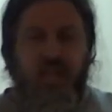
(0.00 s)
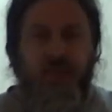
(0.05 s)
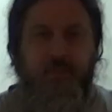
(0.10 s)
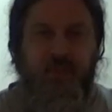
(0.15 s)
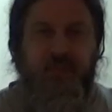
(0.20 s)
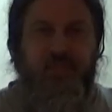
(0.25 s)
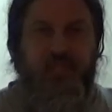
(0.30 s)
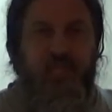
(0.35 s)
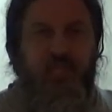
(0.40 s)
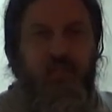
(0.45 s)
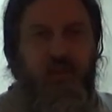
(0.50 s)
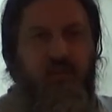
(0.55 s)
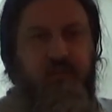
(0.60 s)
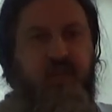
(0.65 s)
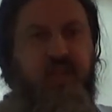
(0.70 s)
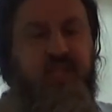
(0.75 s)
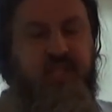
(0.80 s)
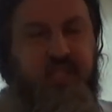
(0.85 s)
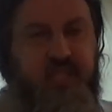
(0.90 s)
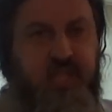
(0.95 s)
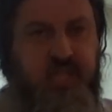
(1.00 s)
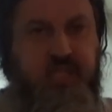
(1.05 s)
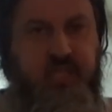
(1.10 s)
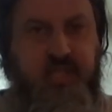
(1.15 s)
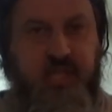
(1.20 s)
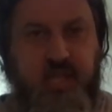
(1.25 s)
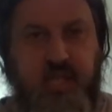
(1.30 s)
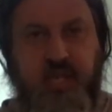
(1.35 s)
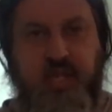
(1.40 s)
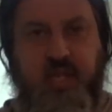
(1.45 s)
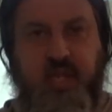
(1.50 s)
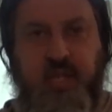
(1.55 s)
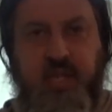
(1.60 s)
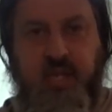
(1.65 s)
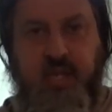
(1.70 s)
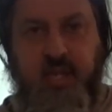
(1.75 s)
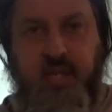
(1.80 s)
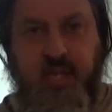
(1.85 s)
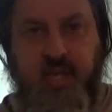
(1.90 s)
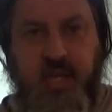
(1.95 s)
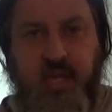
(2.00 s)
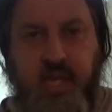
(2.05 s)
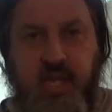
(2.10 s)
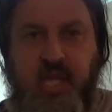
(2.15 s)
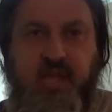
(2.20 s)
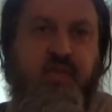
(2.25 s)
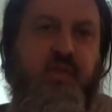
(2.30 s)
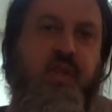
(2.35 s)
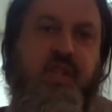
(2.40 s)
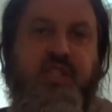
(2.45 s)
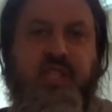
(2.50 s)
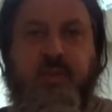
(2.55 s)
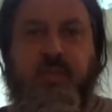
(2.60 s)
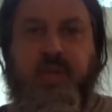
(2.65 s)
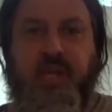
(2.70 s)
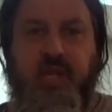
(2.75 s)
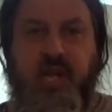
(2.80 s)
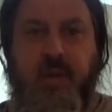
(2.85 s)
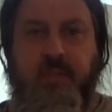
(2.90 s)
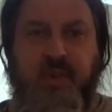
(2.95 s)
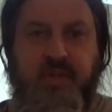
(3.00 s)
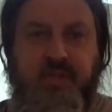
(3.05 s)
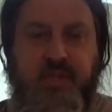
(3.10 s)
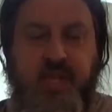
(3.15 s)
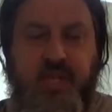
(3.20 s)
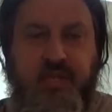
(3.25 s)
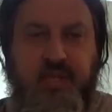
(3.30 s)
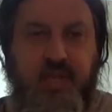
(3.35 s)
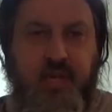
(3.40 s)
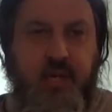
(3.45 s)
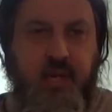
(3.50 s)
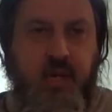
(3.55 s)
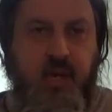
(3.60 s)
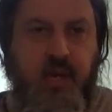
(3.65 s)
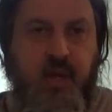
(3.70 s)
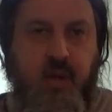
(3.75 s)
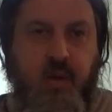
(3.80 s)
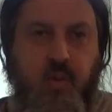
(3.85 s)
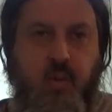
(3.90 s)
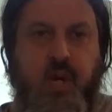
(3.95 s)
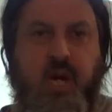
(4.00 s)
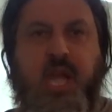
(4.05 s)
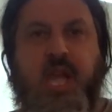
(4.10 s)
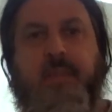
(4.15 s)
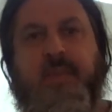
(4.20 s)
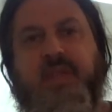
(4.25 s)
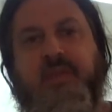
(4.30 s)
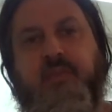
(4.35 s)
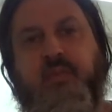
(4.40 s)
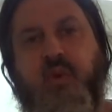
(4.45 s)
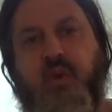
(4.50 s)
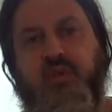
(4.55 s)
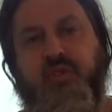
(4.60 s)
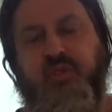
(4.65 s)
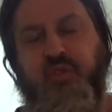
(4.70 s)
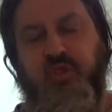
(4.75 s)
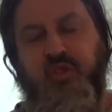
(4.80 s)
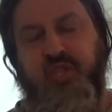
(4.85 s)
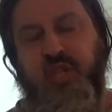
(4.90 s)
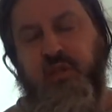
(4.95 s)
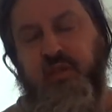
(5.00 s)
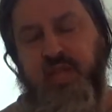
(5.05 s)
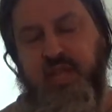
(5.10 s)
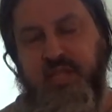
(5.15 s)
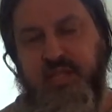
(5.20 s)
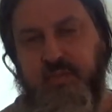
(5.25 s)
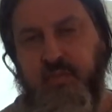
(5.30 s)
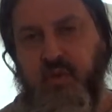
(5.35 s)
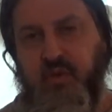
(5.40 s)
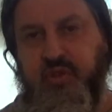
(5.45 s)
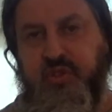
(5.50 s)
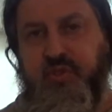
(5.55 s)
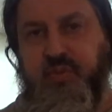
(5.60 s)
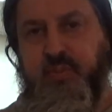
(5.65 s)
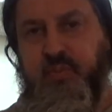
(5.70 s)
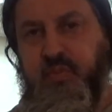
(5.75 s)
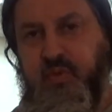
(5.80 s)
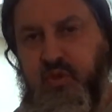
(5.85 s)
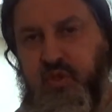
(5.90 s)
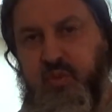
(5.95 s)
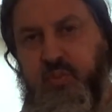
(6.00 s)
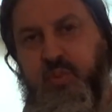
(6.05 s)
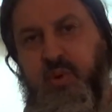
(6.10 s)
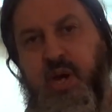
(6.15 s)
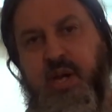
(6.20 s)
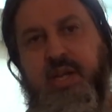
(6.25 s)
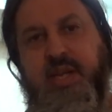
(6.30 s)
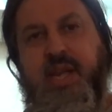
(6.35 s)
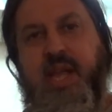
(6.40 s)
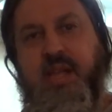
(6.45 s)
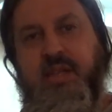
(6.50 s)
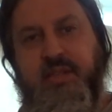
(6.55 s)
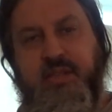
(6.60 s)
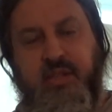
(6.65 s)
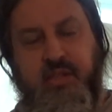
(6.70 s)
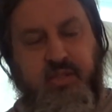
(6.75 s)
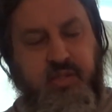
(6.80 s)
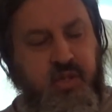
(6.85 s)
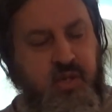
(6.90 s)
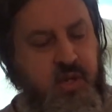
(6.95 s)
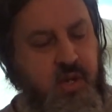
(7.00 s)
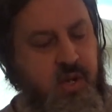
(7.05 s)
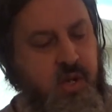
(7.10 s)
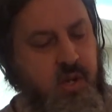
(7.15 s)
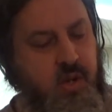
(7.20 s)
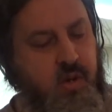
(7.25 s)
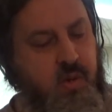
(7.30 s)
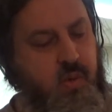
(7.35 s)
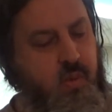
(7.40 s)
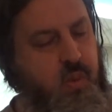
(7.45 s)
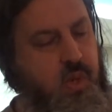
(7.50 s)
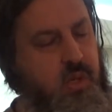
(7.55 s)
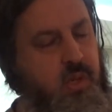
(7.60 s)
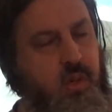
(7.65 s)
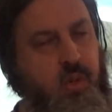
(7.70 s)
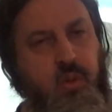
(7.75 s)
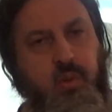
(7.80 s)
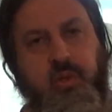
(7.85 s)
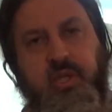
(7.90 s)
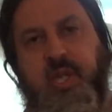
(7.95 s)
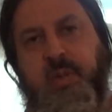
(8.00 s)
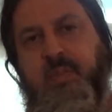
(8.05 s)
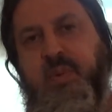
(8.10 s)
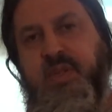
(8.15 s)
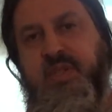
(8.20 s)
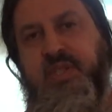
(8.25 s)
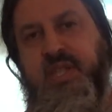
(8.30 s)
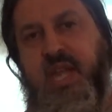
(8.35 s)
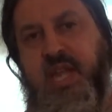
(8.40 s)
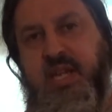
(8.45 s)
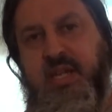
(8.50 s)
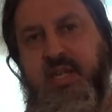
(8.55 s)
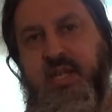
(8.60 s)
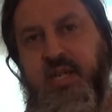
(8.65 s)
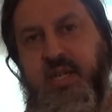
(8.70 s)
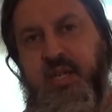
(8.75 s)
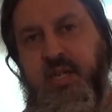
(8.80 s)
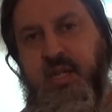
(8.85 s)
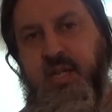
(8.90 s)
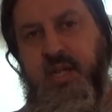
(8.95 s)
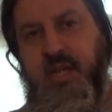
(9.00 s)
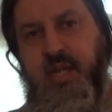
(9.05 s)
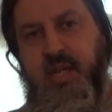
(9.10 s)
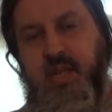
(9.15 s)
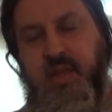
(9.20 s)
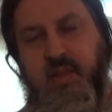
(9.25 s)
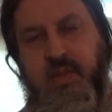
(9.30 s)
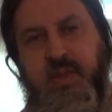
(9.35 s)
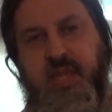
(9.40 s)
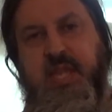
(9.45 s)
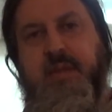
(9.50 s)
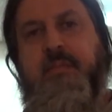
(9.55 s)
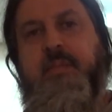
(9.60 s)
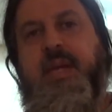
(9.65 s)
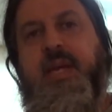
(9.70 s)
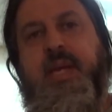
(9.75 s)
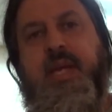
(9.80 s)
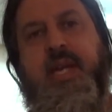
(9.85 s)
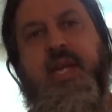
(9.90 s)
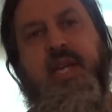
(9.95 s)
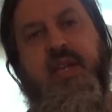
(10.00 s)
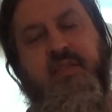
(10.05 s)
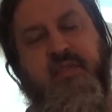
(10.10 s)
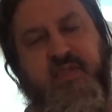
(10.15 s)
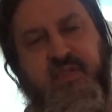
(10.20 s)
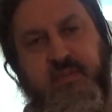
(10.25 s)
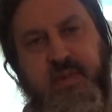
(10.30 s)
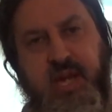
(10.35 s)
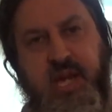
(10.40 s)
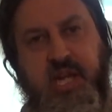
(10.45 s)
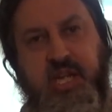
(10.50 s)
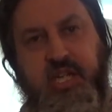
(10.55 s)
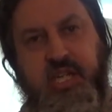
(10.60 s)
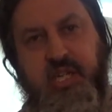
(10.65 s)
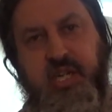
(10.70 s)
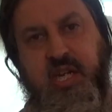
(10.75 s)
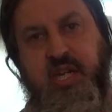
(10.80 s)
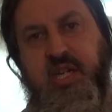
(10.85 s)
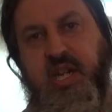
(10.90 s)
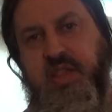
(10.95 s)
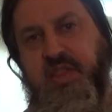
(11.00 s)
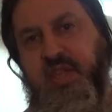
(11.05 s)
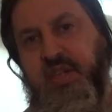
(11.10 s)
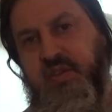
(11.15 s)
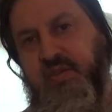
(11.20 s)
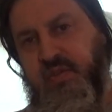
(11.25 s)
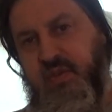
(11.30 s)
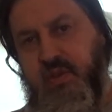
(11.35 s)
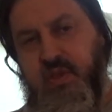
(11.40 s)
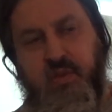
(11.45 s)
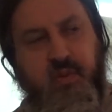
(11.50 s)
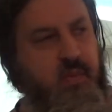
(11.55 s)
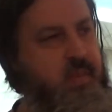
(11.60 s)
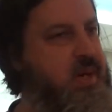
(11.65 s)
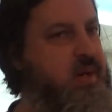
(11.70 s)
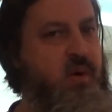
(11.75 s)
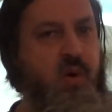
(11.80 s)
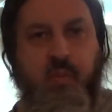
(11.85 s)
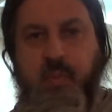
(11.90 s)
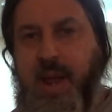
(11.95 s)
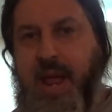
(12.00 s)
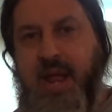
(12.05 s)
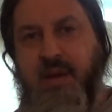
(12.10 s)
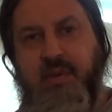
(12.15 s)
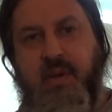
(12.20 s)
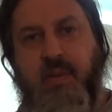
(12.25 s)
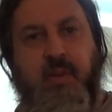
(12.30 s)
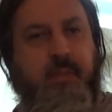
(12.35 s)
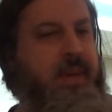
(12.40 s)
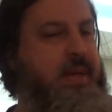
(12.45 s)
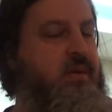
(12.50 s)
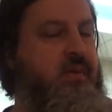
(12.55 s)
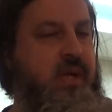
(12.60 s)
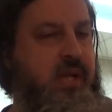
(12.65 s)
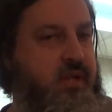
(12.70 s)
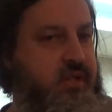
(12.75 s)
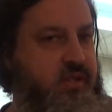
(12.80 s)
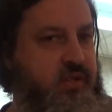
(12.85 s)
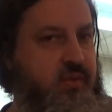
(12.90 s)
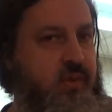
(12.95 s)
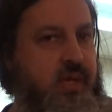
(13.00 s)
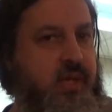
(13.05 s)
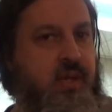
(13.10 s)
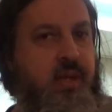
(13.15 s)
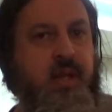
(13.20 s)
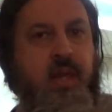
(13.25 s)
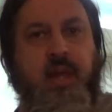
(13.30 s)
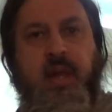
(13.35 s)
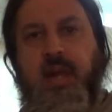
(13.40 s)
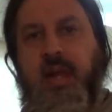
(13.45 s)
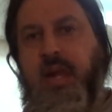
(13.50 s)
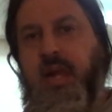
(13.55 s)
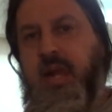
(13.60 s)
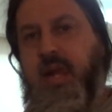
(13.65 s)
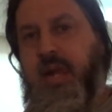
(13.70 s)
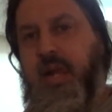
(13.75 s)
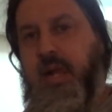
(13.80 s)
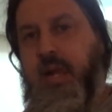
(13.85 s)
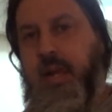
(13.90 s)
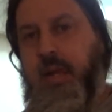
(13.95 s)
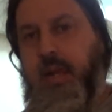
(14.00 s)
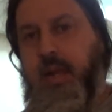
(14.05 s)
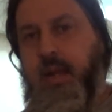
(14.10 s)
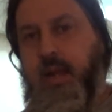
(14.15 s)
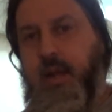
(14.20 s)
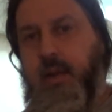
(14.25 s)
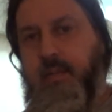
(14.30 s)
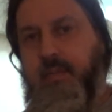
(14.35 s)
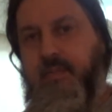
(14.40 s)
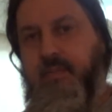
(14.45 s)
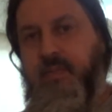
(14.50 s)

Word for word: a particular event sits in is very simply not presented. What happens, most news outlets, most news broadcasters, will only present the immediate information and nothing further. There will be no background, there will be no history. Uh,